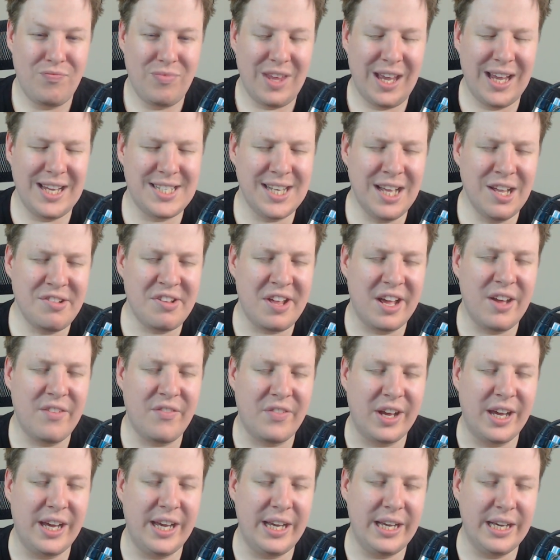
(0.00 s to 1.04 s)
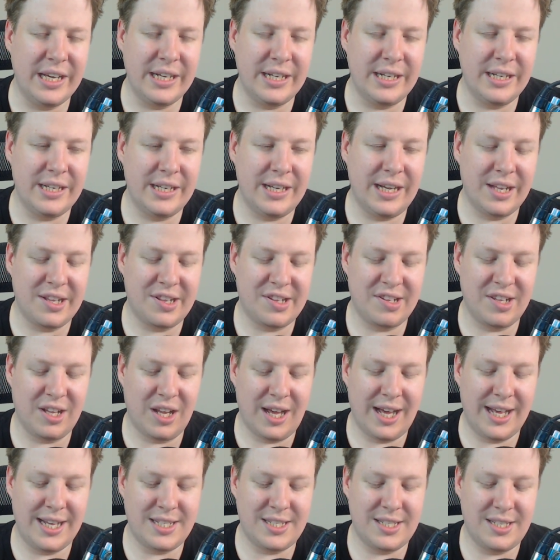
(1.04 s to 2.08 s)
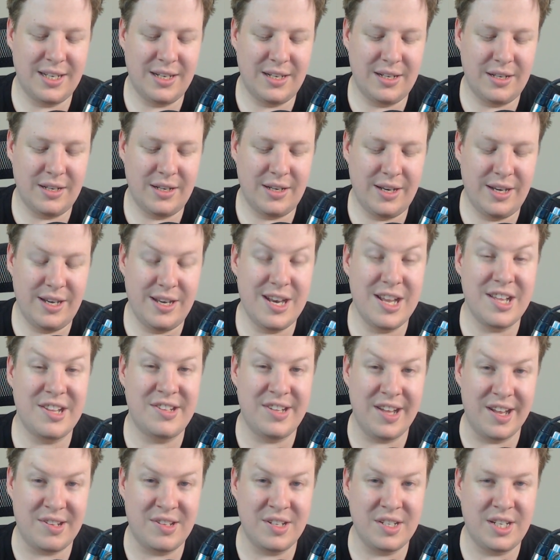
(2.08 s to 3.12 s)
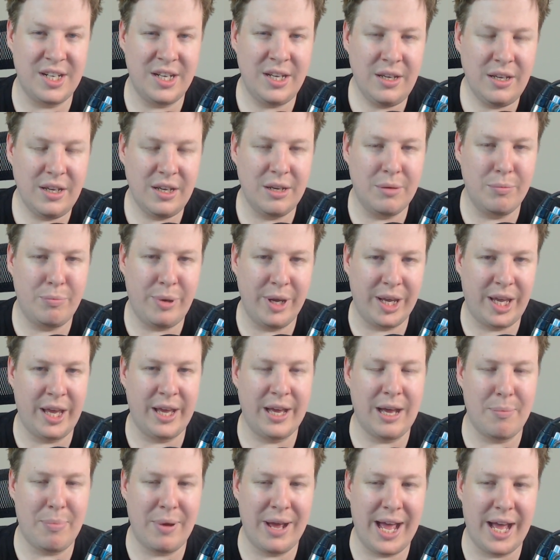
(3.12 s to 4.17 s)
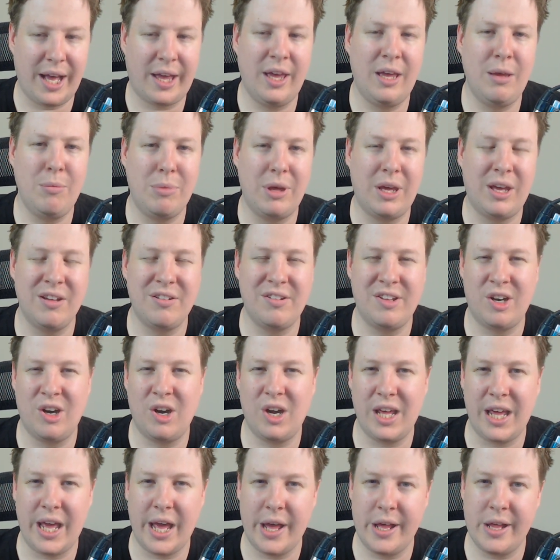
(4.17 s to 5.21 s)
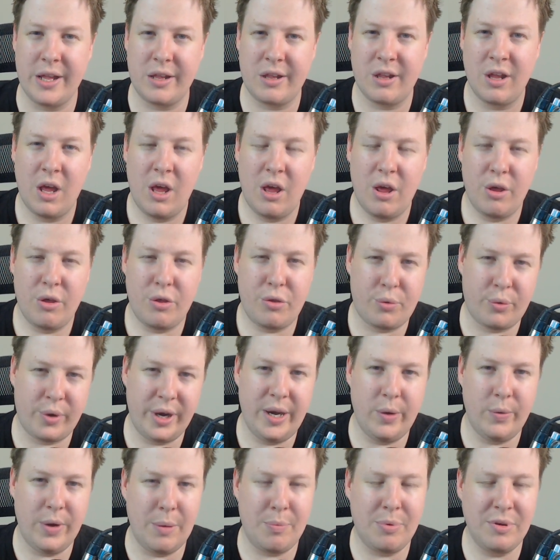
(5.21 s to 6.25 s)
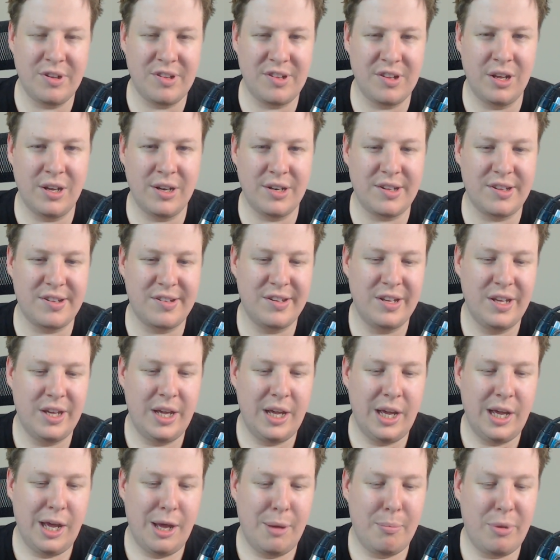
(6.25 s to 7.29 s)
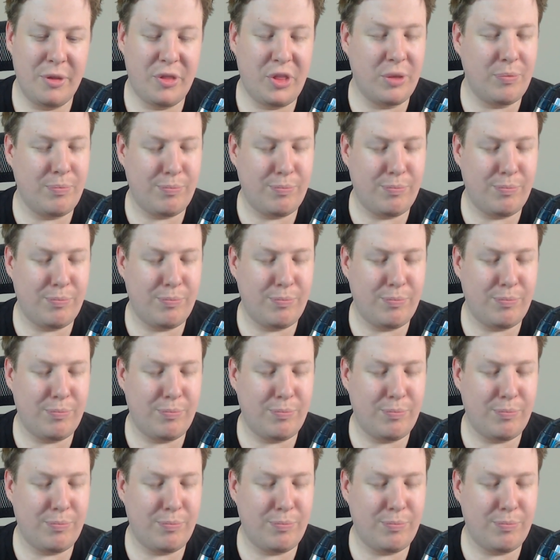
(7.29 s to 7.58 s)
It does have a slight necessity in picking up hacking because it only has 3 weapon slots. But